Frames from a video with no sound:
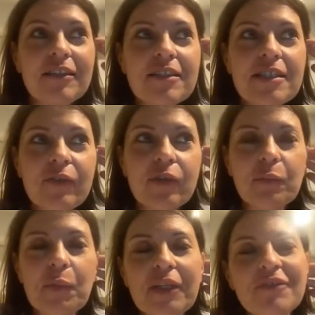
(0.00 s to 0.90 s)

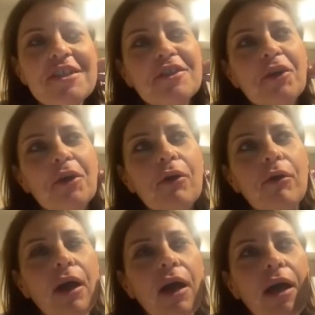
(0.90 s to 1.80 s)
Several months
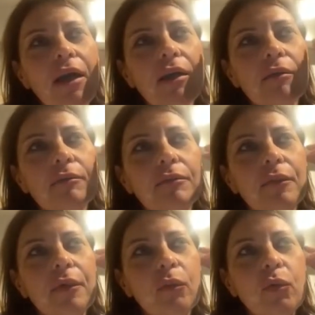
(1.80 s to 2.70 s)
ago, I
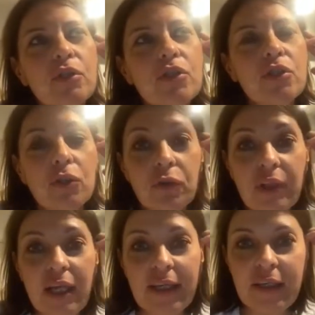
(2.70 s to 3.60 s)
was so
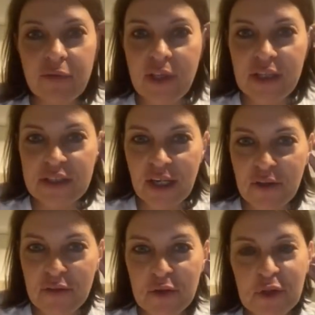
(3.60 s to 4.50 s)
naive that
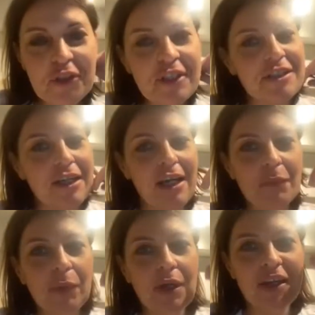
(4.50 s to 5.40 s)
I thought that
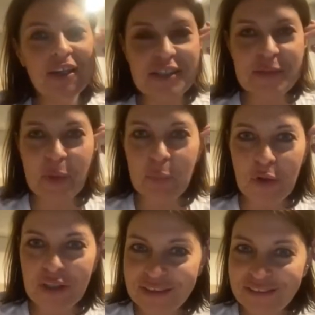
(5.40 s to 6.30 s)
I'm a
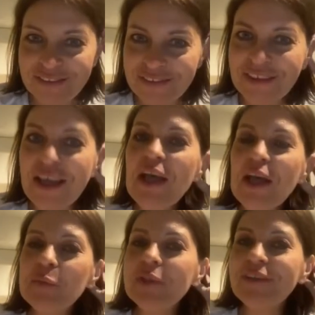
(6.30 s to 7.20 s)
cosmopolitan.
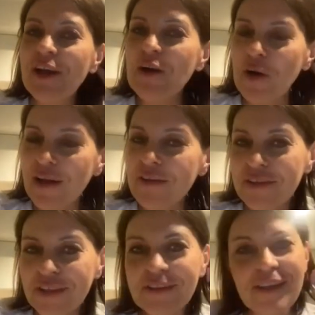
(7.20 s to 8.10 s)
But now I
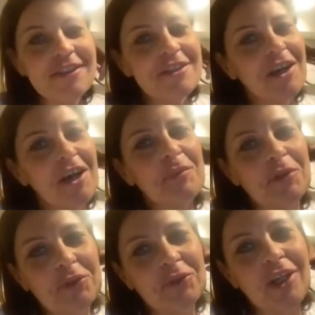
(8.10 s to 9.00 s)
think that I'm
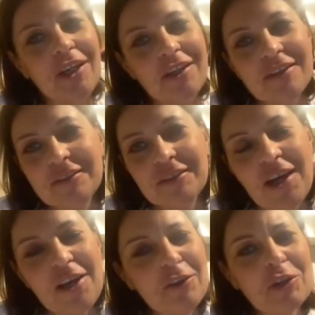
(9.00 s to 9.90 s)
Ukrainian.
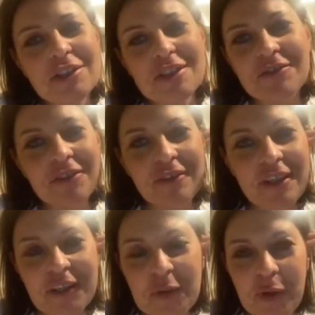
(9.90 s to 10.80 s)
I not even
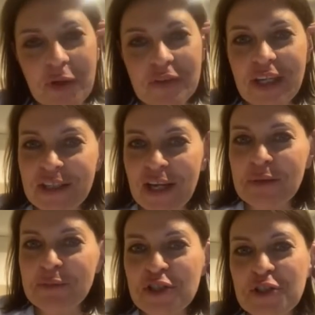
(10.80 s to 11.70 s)
think about that.
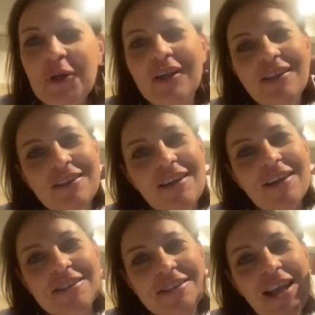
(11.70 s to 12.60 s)
I'm sure in
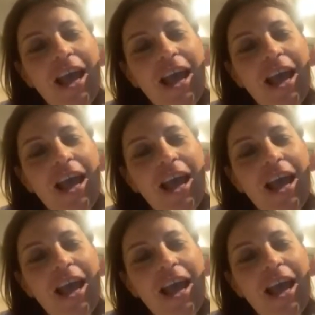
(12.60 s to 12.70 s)
that.